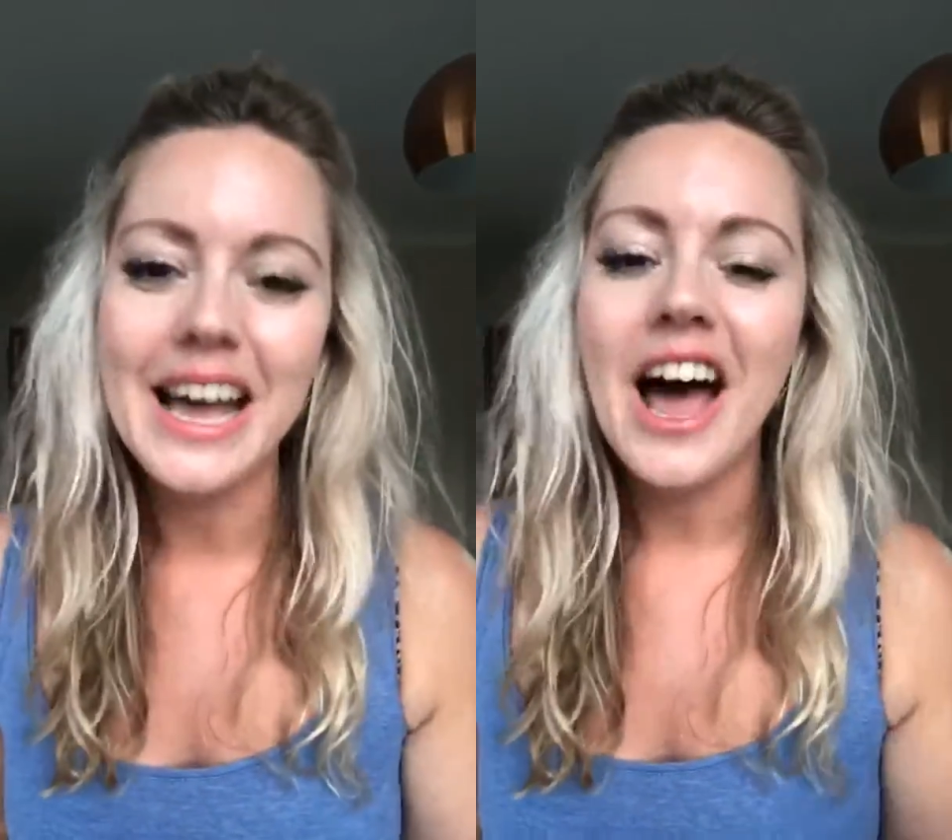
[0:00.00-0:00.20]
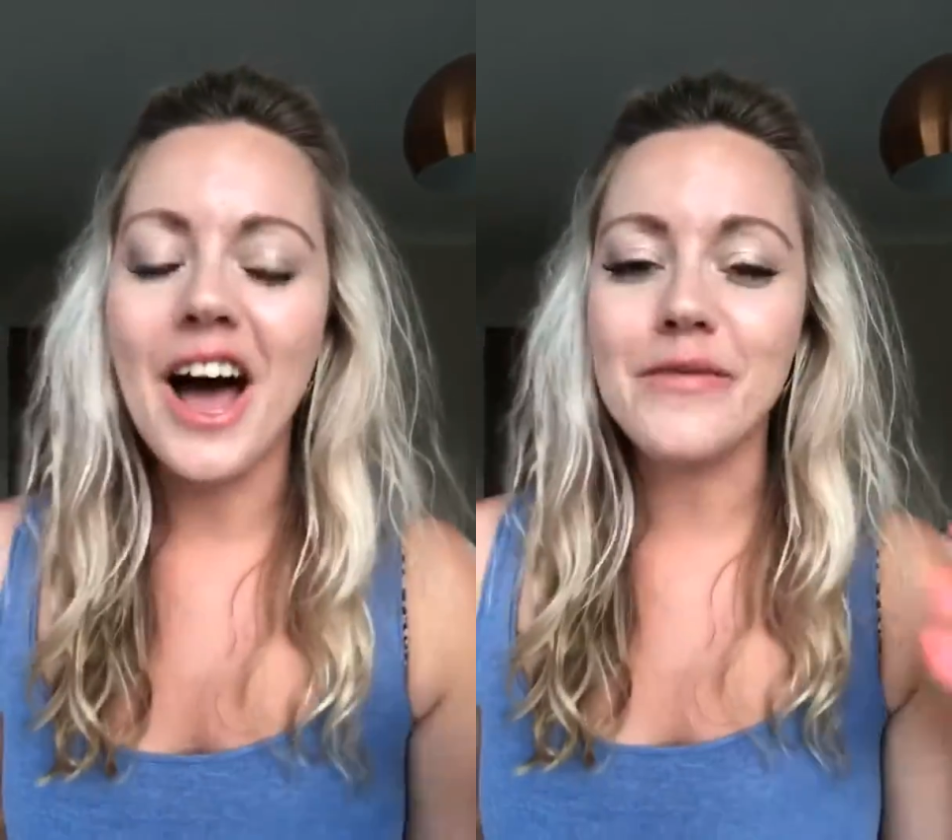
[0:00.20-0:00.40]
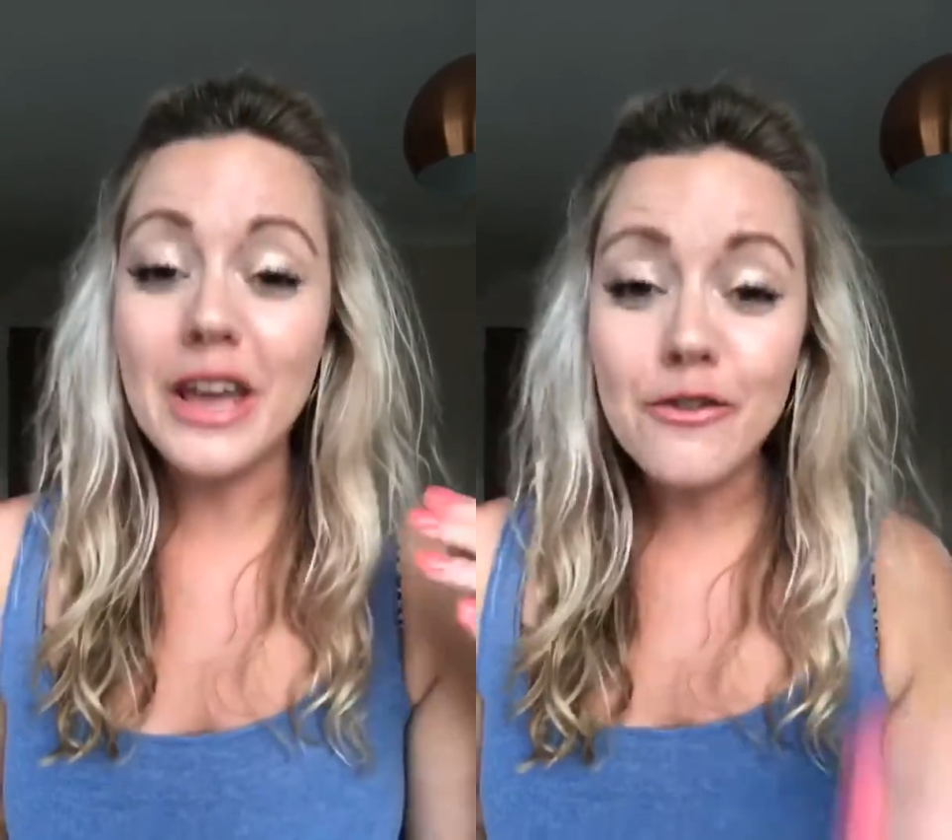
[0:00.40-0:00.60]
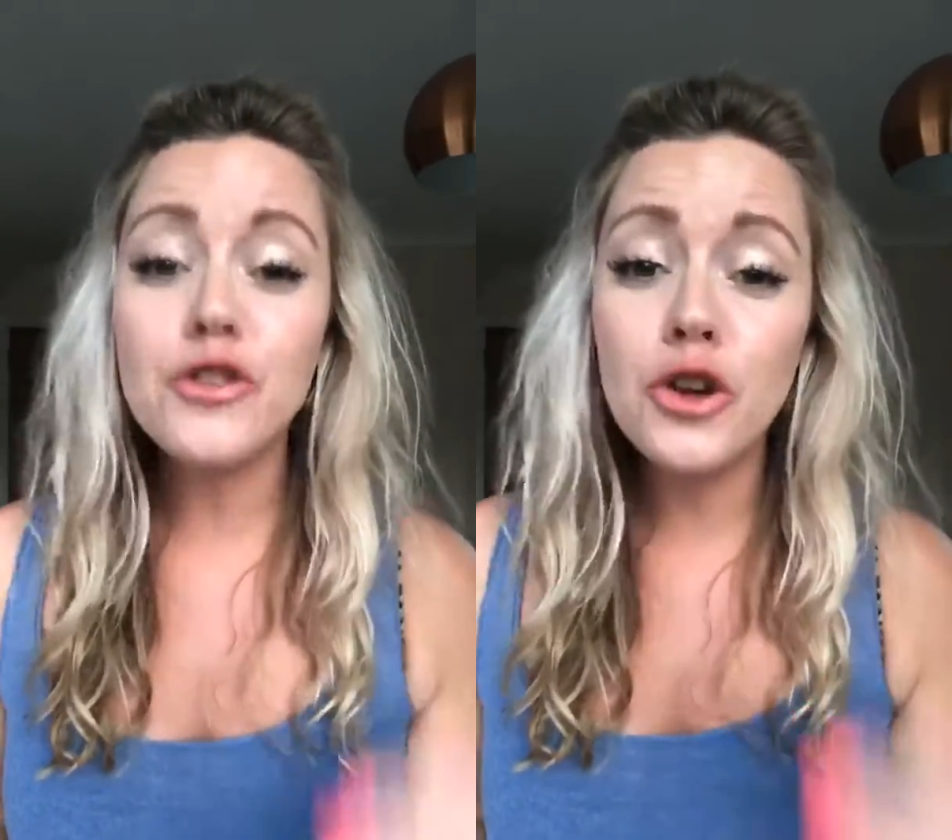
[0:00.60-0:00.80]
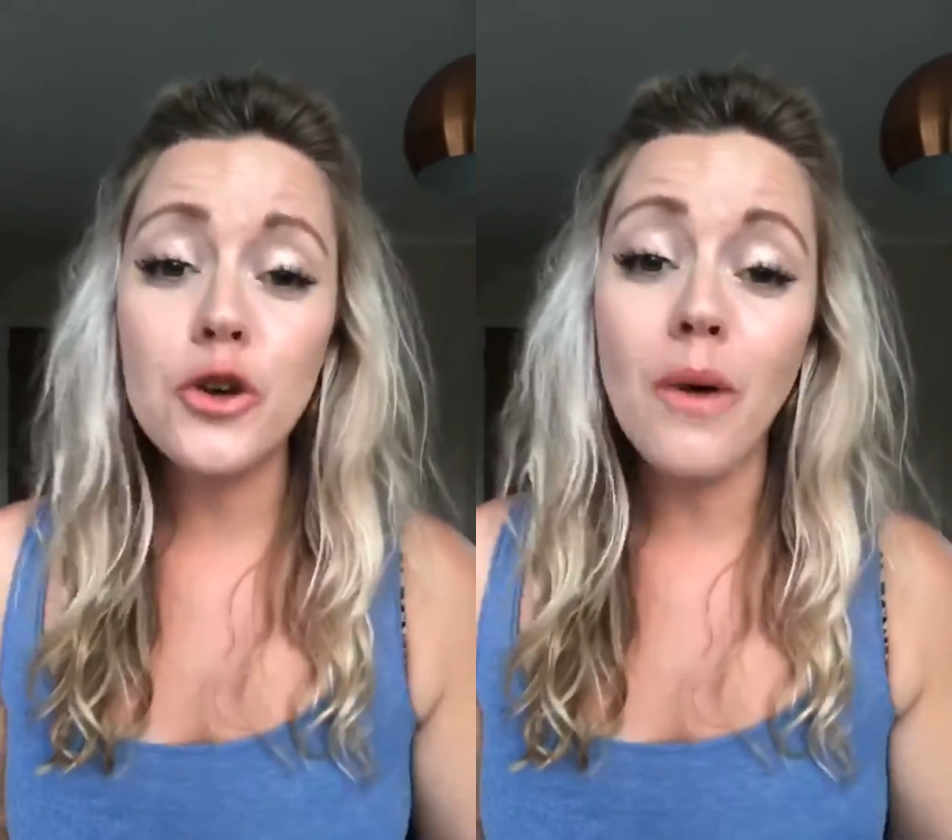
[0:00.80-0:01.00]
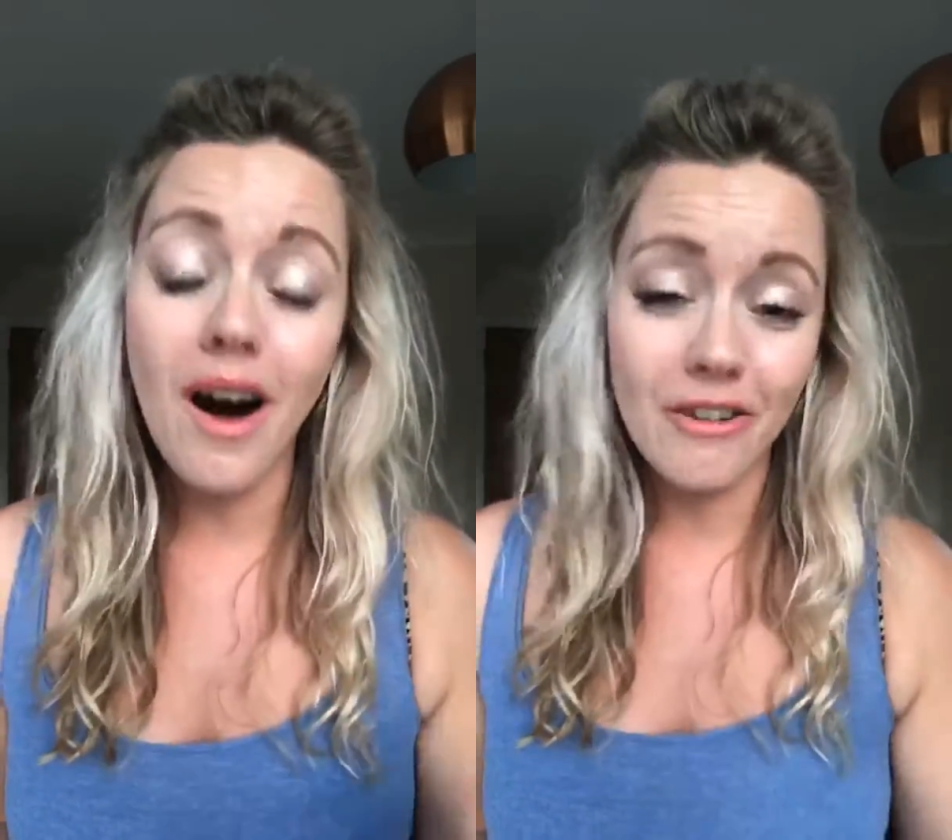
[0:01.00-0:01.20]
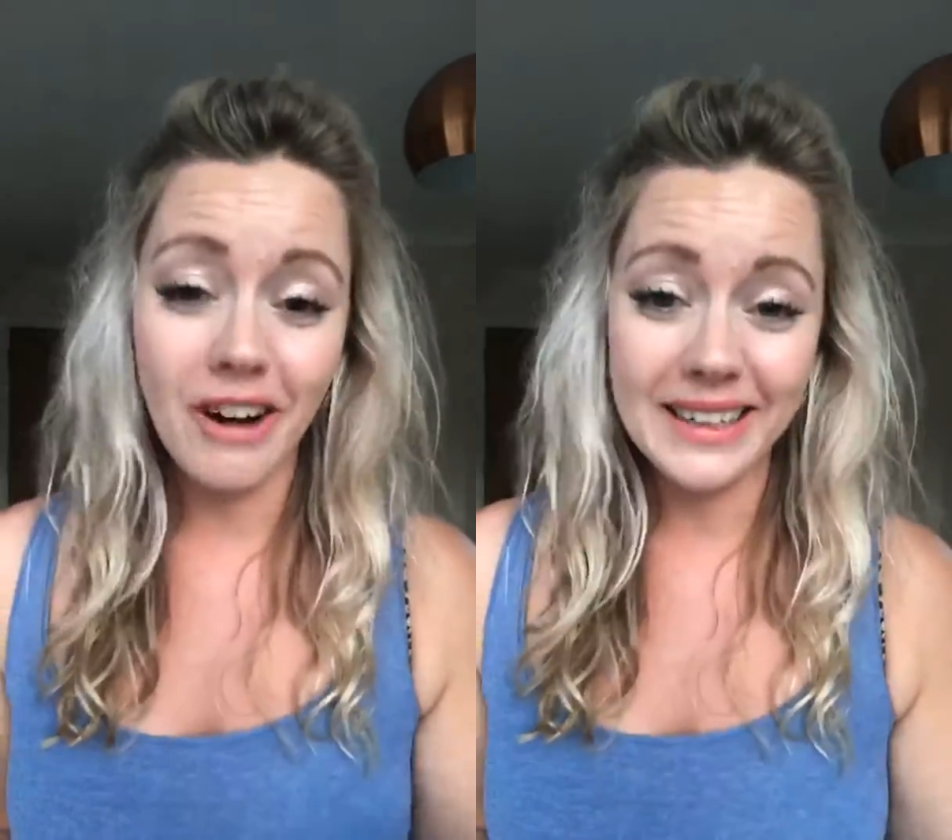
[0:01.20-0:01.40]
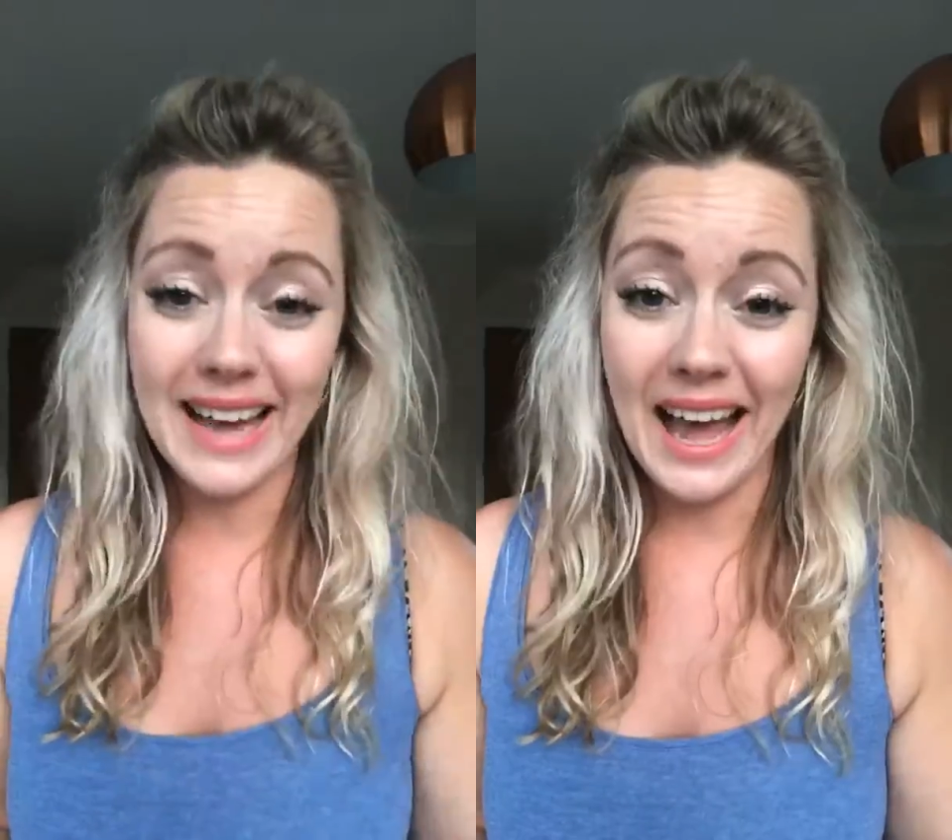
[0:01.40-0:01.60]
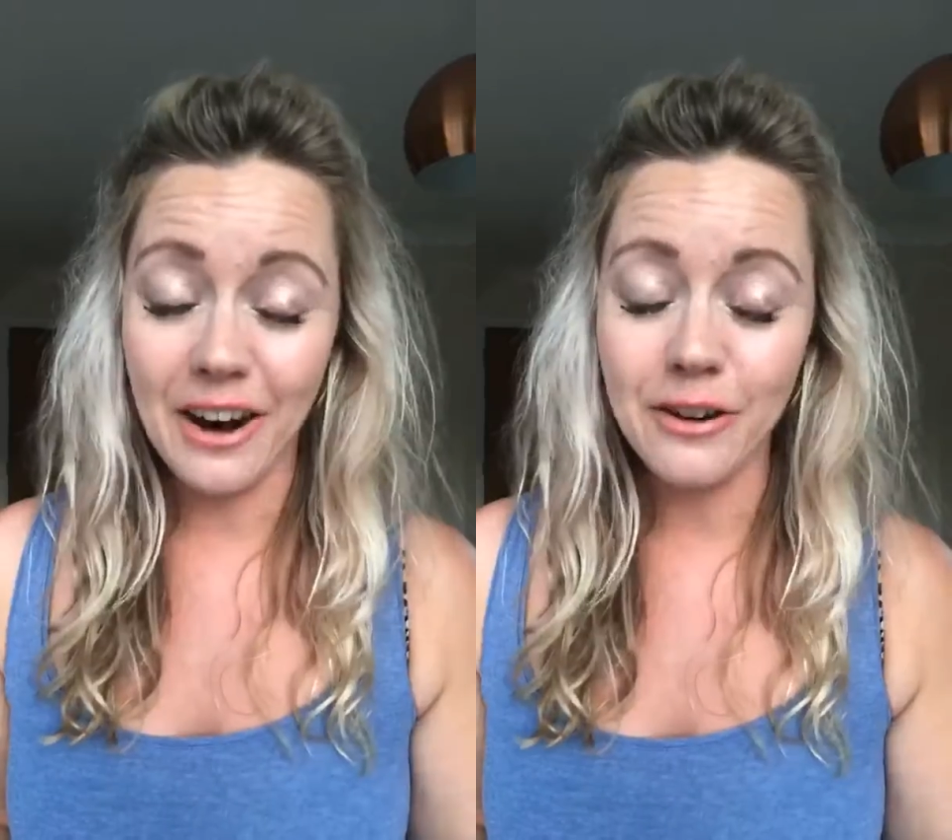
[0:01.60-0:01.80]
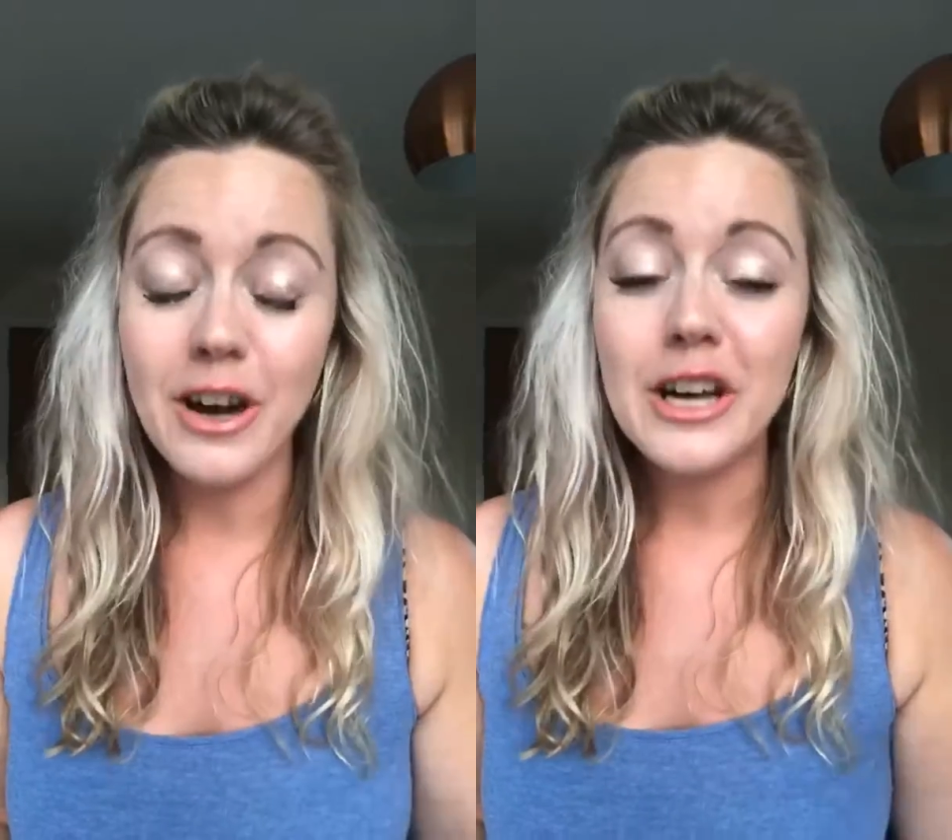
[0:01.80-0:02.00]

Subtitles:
If you are right now